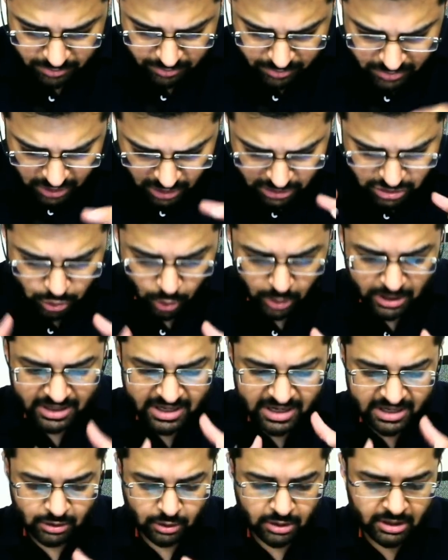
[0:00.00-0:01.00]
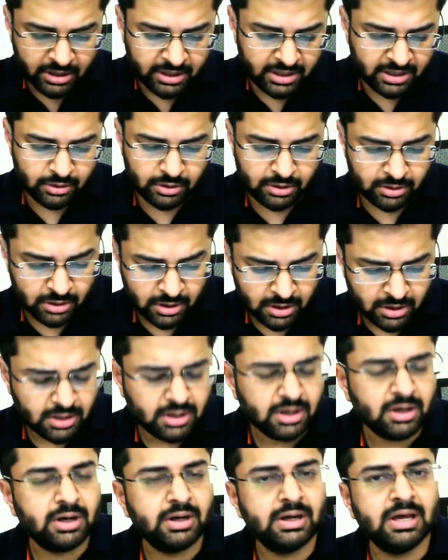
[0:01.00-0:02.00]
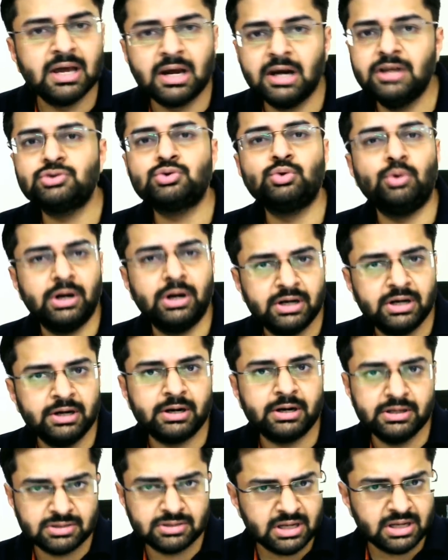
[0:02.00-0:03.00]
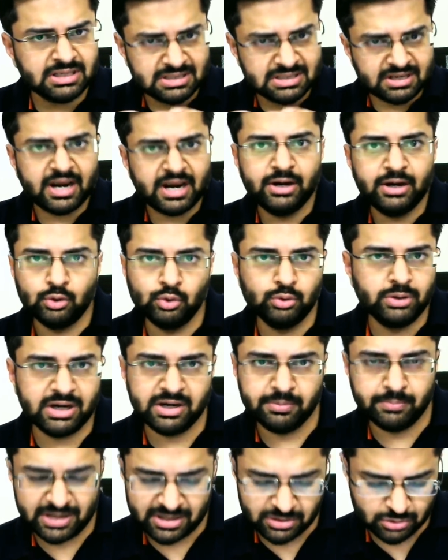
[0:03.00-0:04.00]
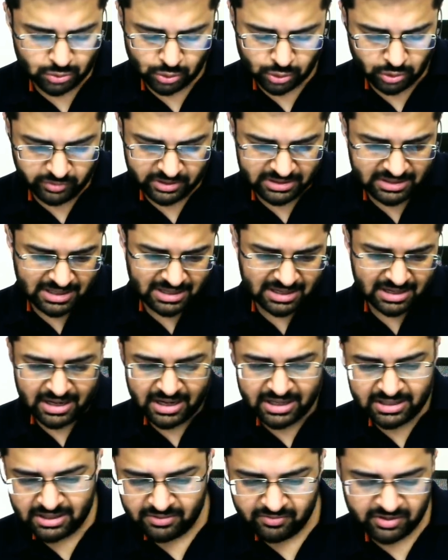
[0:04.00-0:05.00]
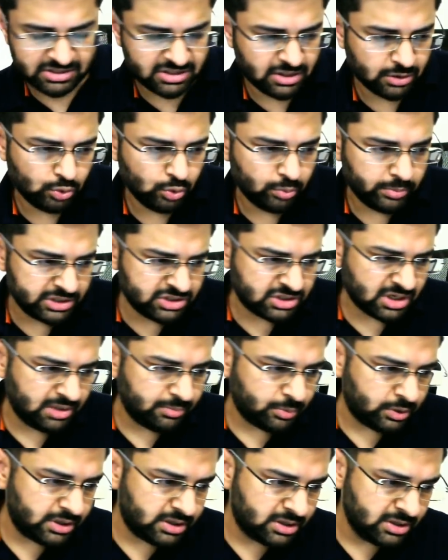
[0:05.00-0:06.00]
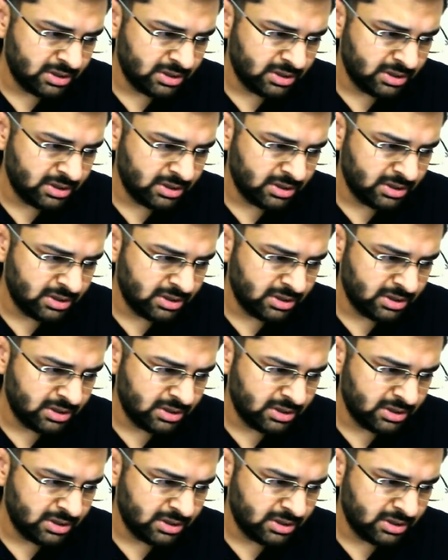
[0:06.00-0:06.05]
consolidate your learning on uh, English quant and reasoning. Try to get a better score over there rather than wasting too much time on it